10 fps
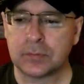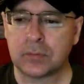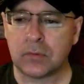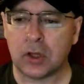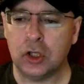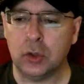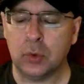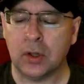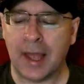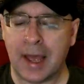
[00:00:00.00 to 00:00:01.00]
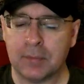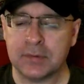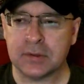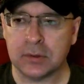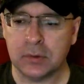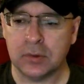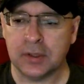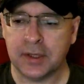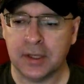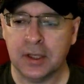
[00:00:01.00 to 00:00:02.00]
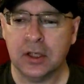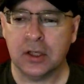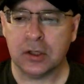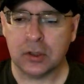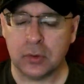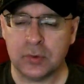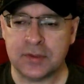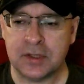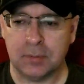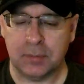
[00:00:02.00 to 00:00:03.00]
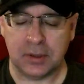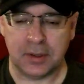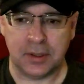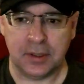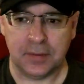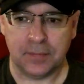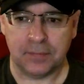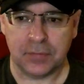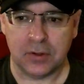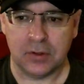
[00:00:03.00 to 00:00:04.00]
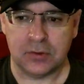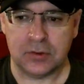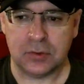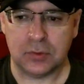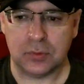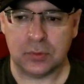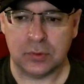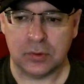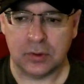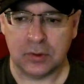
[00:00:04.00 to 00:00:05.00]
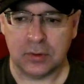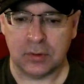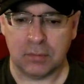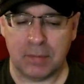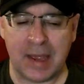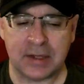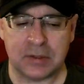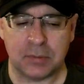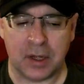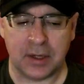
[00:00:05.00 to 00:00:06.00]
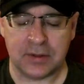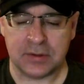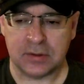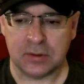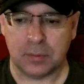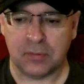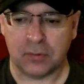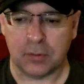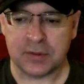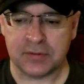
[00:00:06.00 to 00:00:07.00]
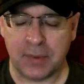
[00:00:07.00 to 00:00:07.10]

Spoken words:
you will absolutely lose the ability to maximize the performance of men.